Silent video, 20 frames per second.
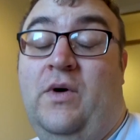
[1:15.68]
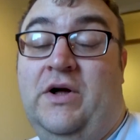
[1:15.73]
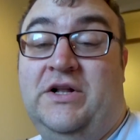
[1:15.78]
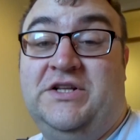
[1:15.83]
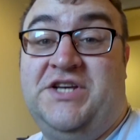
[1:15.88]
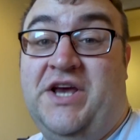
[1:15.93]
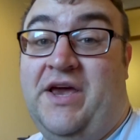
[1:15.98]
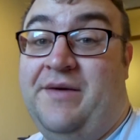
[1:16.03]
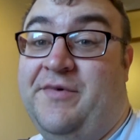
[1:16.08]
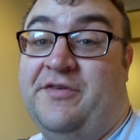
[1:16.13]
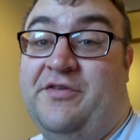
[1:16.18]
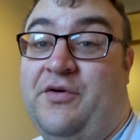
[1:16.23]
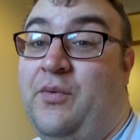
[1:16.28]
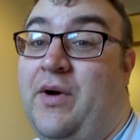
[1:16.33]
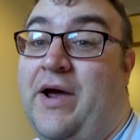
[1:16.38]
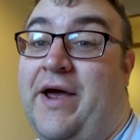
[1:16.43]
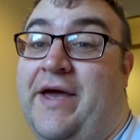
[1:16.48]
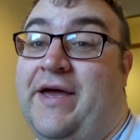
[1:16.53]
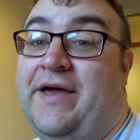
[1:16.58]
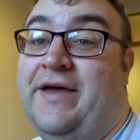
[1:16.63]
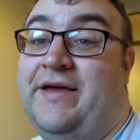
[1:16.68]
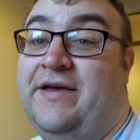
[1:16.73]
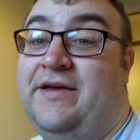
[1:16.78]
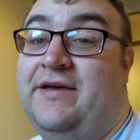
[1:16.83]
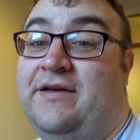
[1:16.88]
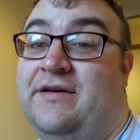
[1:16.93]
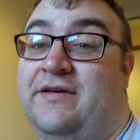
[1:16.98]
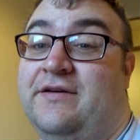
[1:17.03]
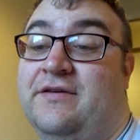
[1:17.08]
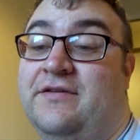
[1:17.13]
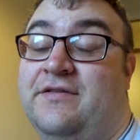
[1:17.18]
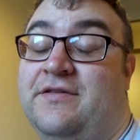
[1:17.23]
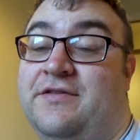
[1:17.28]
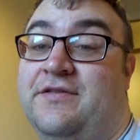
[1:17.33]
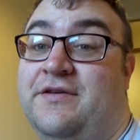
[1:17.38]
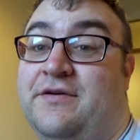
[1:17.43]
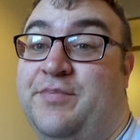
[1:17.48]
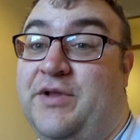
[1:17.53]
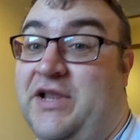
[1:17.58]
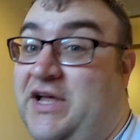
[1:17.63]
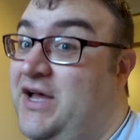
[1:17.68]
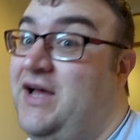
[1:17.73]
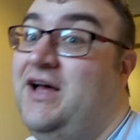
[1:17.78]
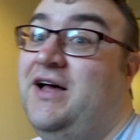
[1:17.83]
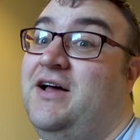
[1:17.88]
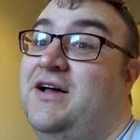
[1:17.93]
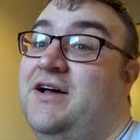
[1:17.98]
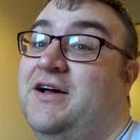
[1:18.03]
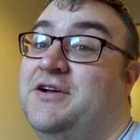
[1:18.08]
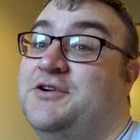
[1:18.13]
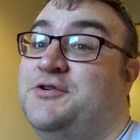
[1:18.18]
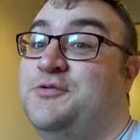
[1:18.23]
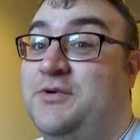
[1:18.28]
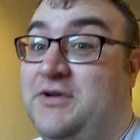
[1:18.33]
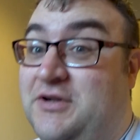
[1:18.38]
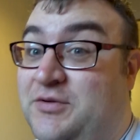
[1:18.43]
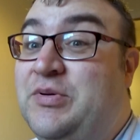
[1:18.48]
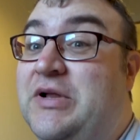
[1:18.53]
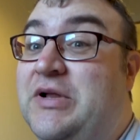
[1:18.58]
While Jamie's away, the Blahaj will